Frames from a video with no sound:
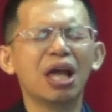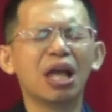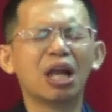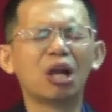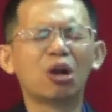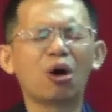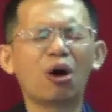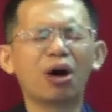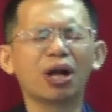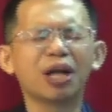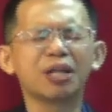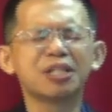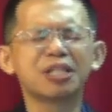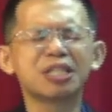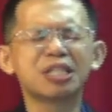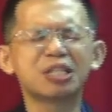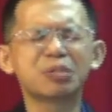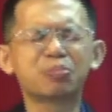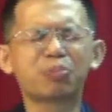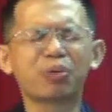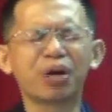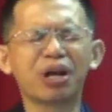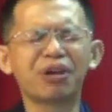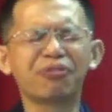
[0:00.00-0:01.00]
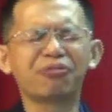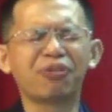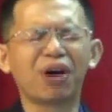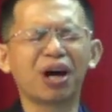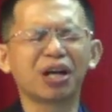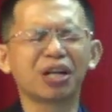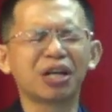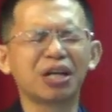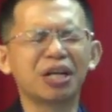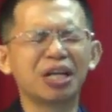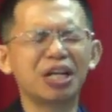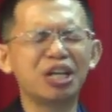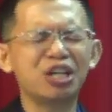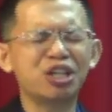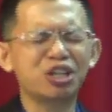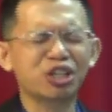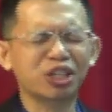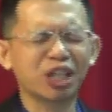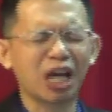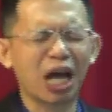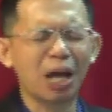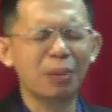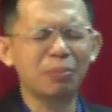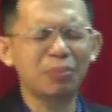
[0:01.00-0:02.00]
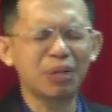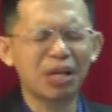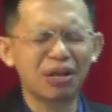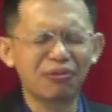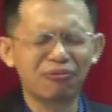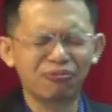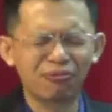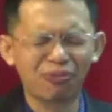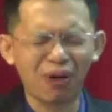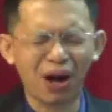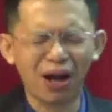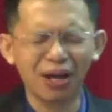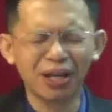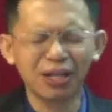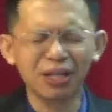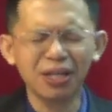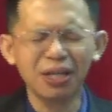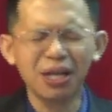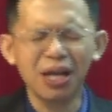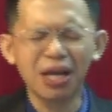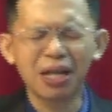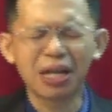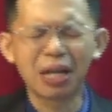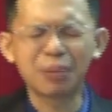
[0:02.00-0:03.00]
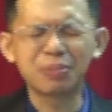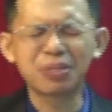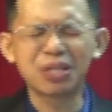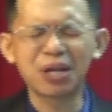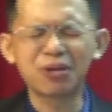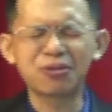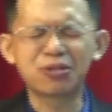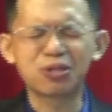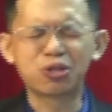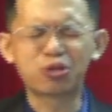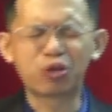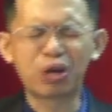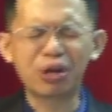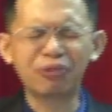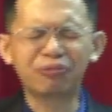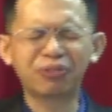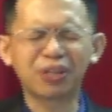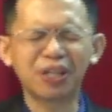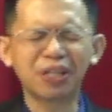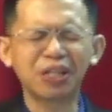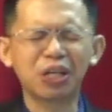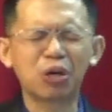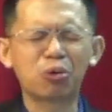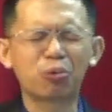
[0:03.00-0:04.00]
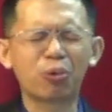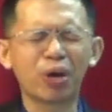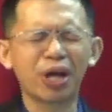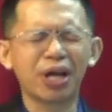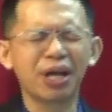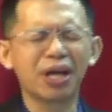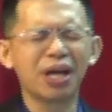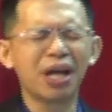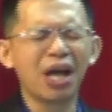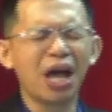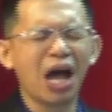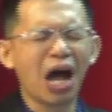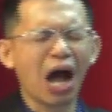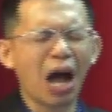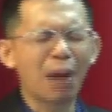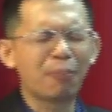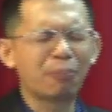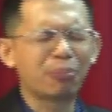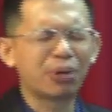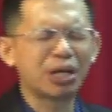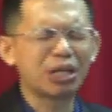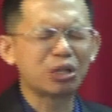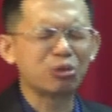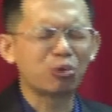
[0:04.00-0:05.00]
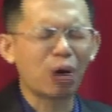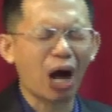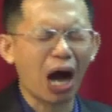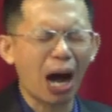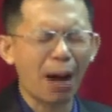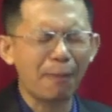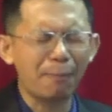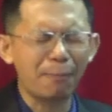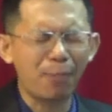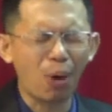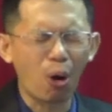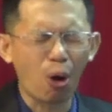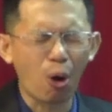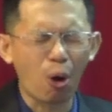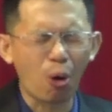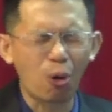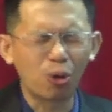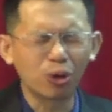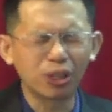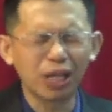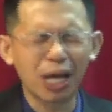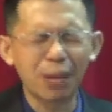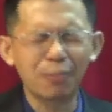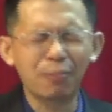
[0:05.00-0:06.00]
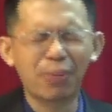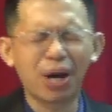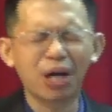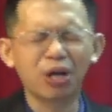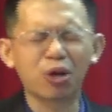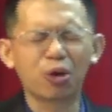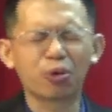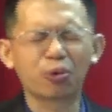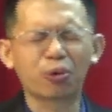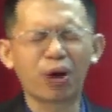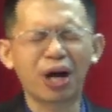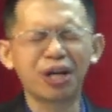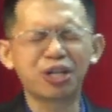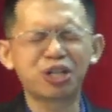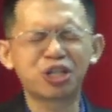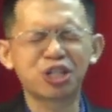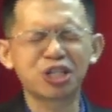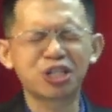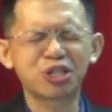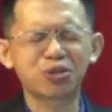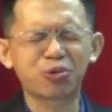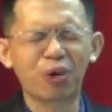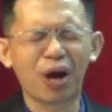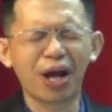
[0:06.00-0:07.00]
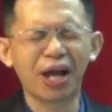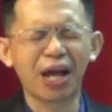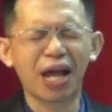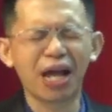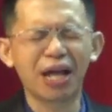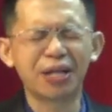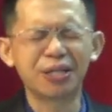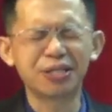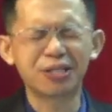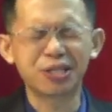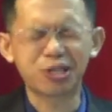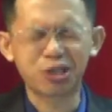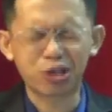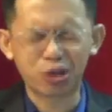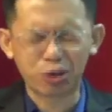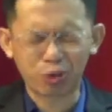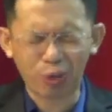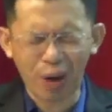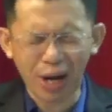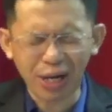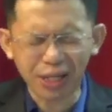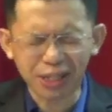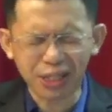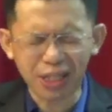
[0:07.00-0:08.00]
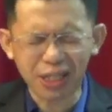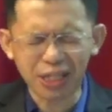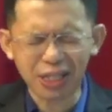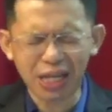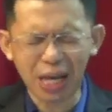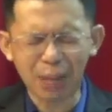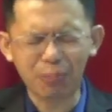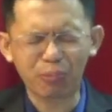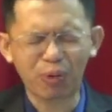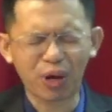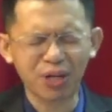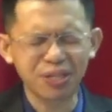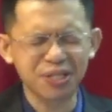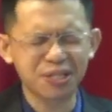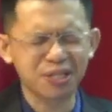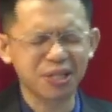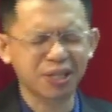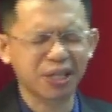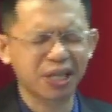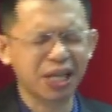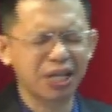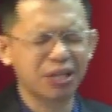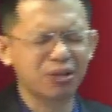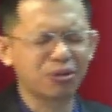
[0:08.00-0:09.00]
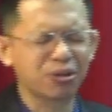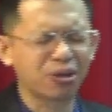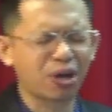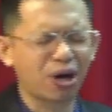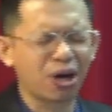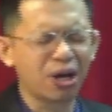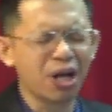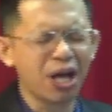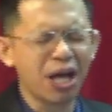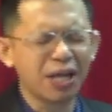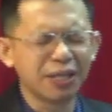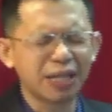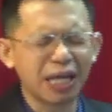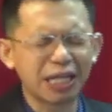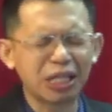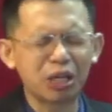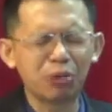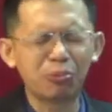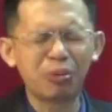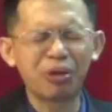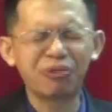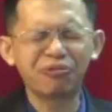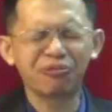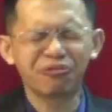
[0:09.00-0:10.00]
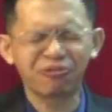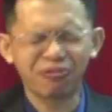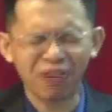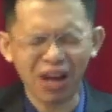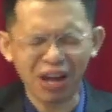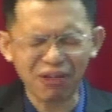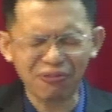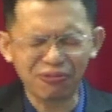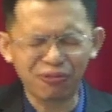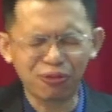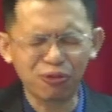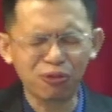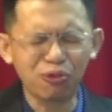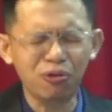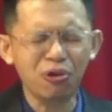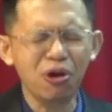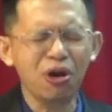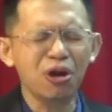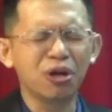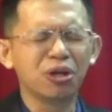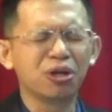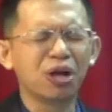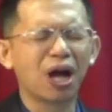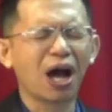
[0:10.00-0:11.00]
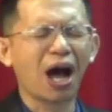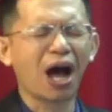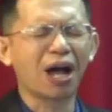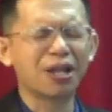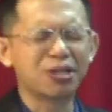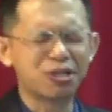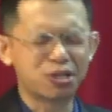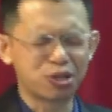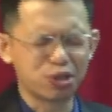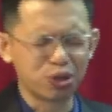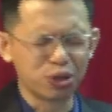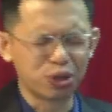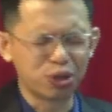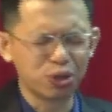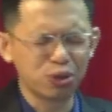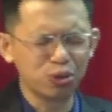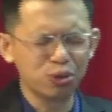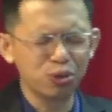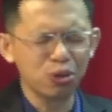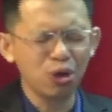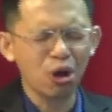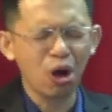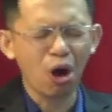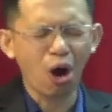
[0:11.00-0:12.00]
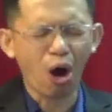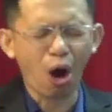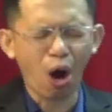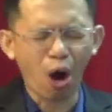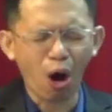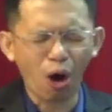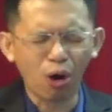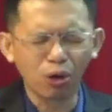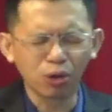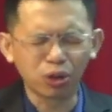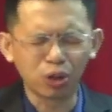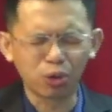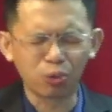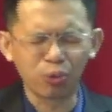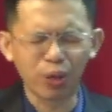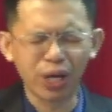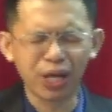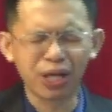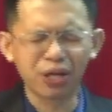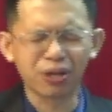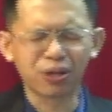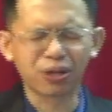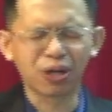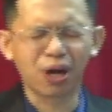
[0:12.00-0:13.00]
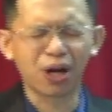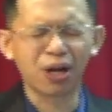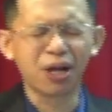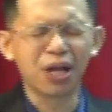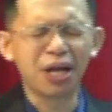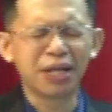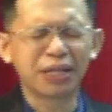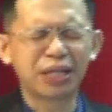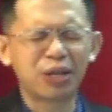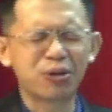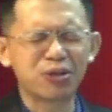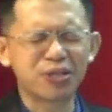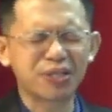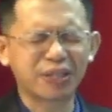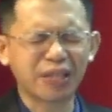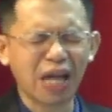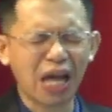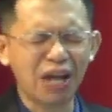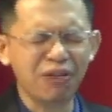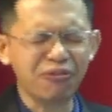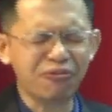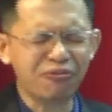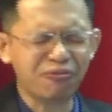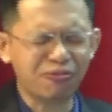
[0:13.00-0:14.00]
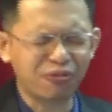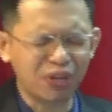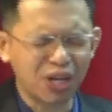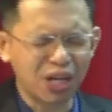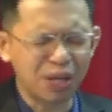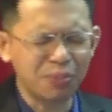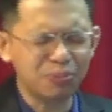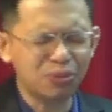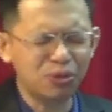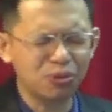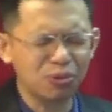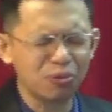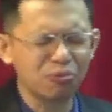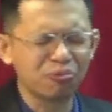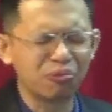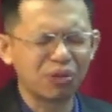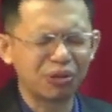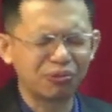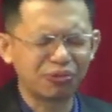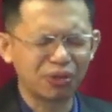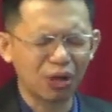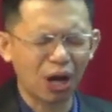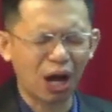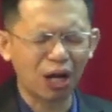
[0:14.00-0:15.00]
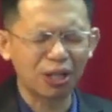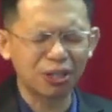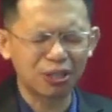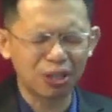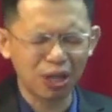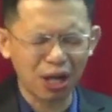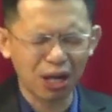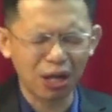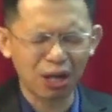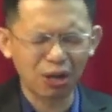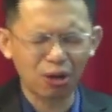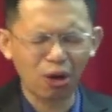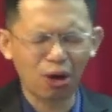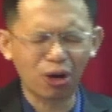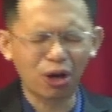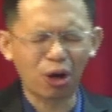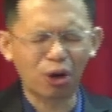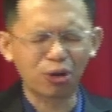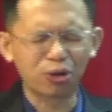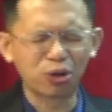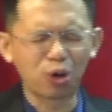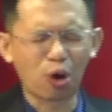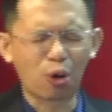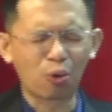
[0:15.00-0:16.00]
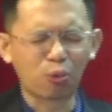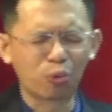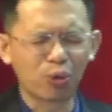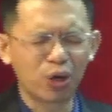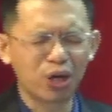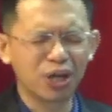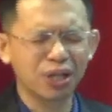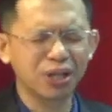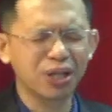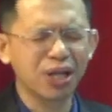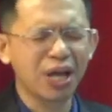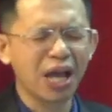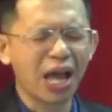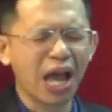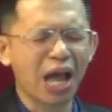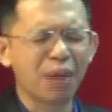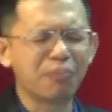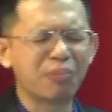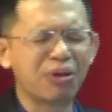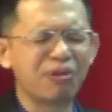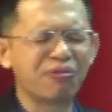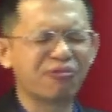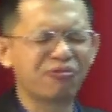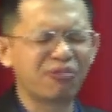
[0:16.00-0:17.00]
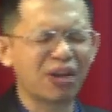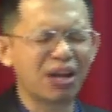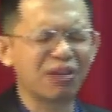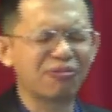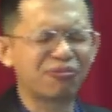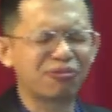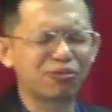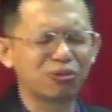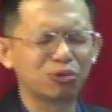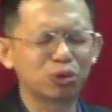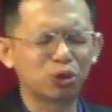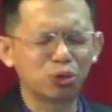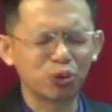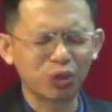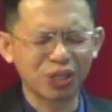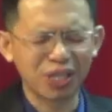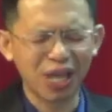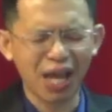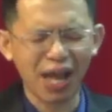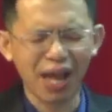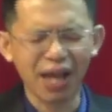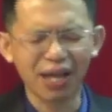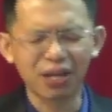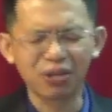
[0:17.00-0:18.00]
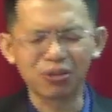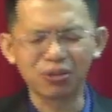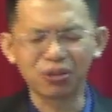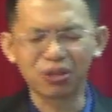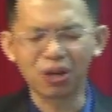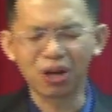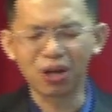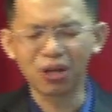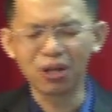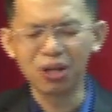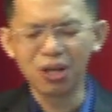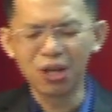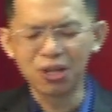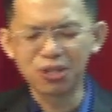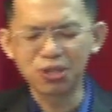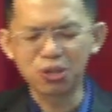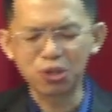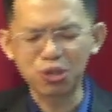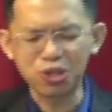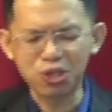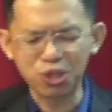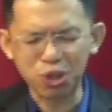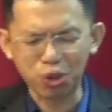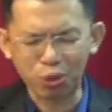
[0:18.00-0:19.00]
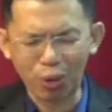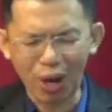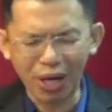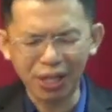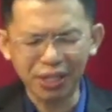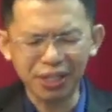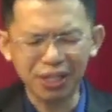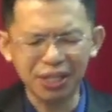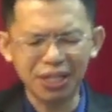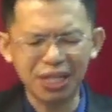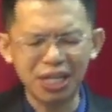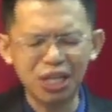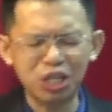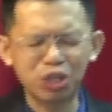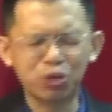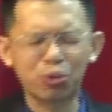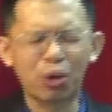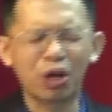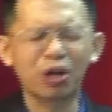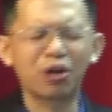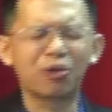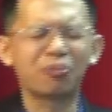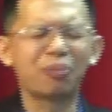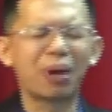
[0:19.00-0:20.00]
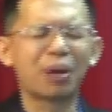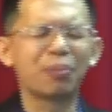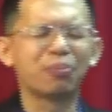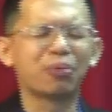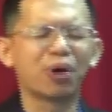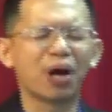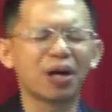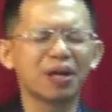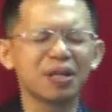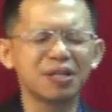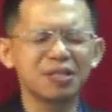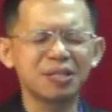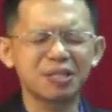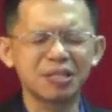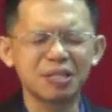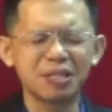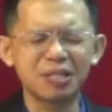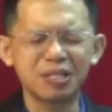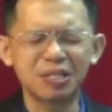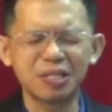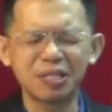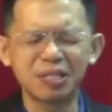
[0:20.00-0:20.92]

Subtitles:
Lord, I just pray, Father, each time they find themselves drifting away, I pray you uphold them by your righteous right hand, strengthen them once again, O God, that they'll be faithful unto you all the way, O God. They'll stand firm, Lord, on your word and be faithful to the end, O God. So strengthen each one of my brothers and